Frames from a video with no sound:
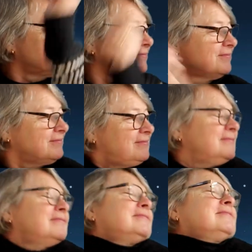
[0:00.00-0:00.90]

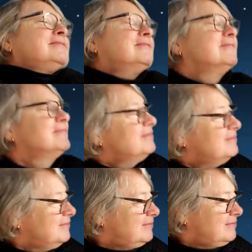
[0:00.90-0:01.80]

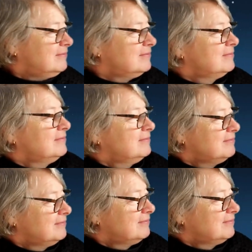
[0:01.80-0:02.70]

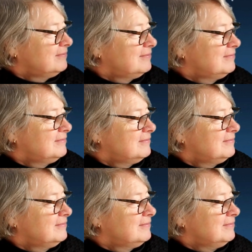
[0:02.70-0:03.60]

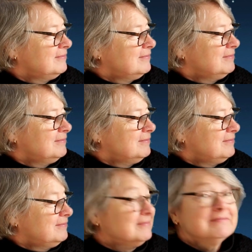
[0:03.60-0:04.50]

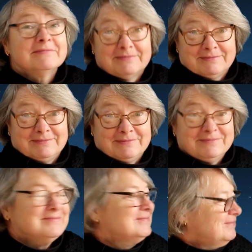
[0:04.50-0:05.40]

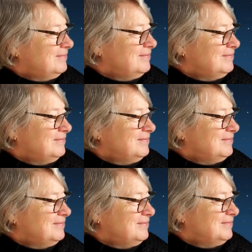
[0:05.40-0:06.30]

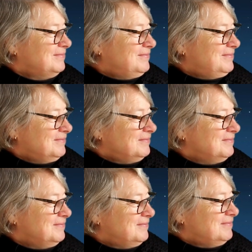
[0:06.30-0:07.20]

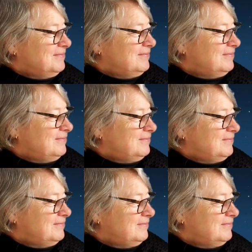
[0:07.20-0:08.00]
The person shown says nothing.